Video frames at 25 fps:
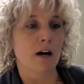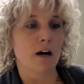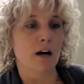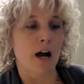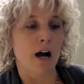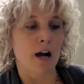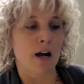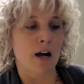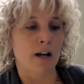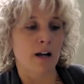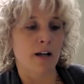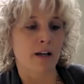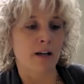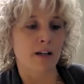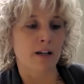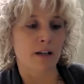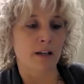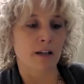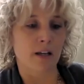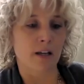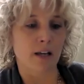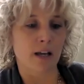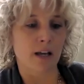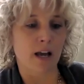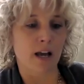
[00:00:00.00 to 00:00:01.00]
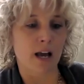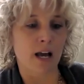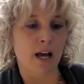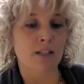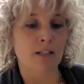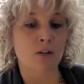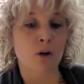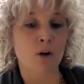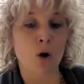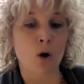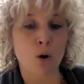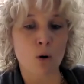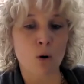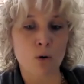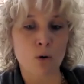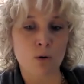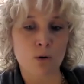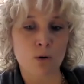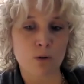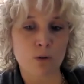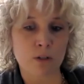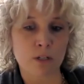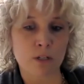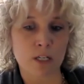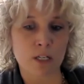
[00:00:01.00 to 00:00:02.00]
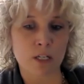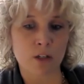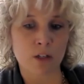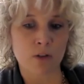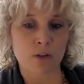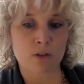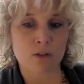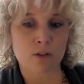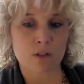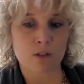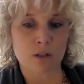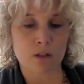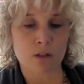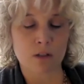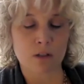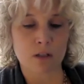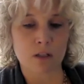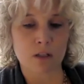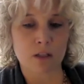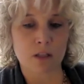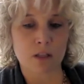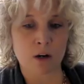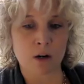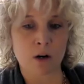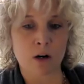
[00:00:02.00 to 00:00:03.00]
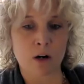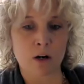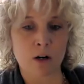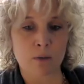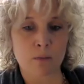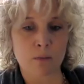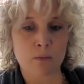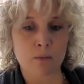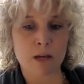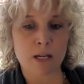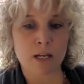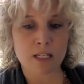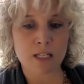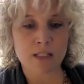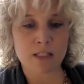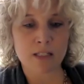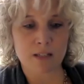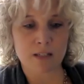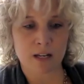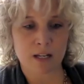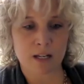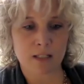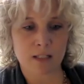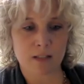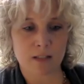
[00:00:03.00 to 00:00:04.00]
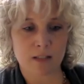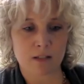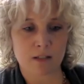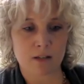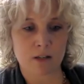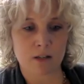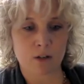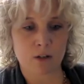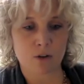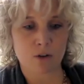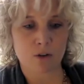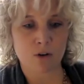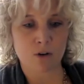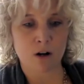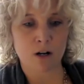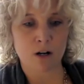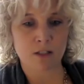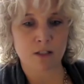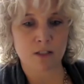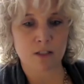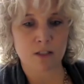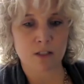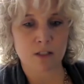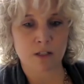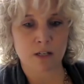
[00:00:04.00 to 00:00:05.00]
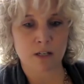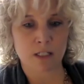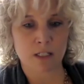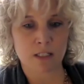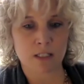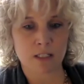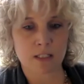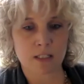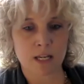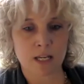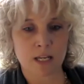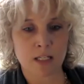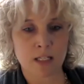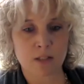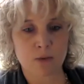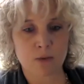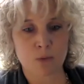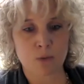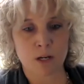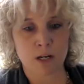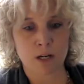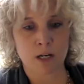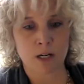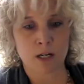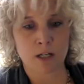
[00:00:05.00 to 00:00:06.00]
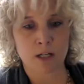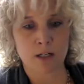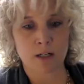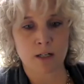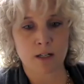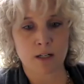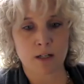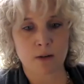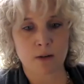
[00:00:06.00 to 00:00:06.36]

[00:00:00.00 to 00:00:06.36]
As a whole, there are many sites across the United States where